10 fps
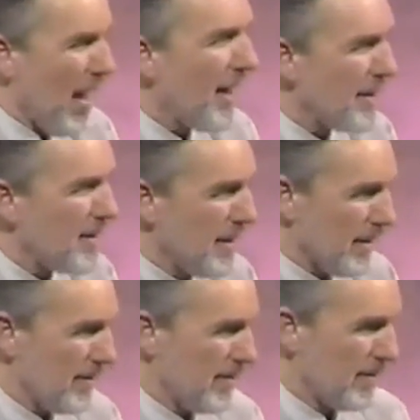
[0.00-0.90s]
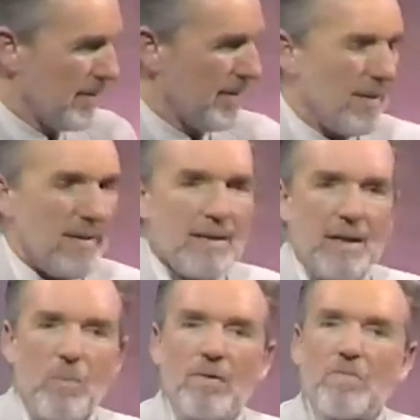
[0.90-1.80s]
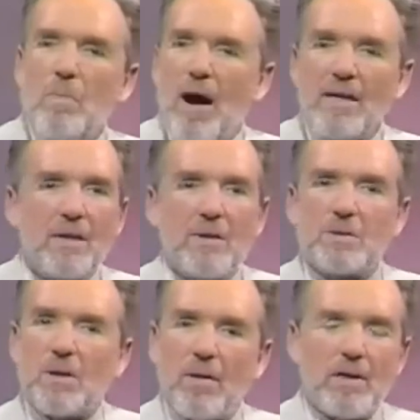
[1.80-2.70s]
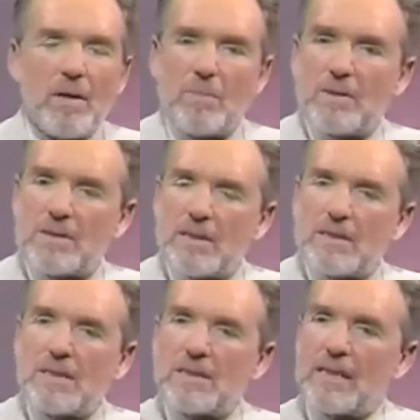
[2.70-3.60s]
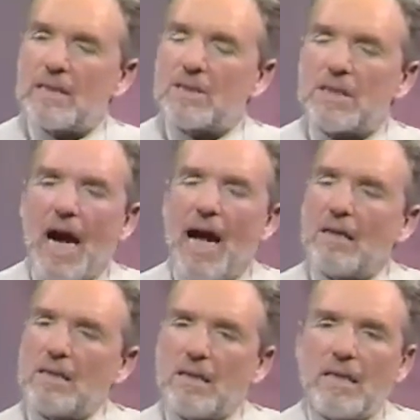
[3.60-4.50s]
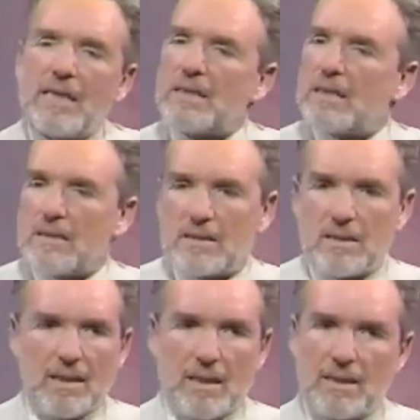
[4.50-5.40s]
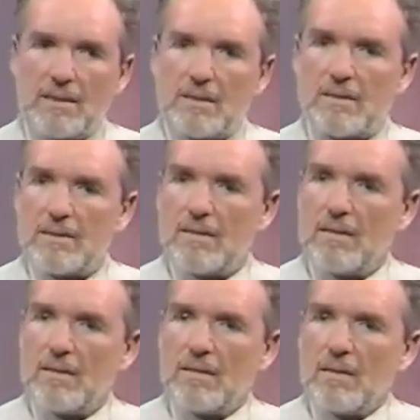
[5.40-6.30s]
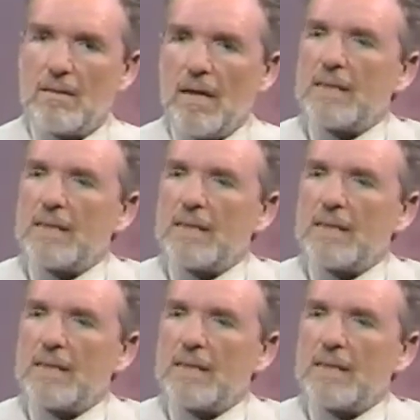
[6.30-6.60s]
idea. And one of Montague's arguments is that the child elicits in us a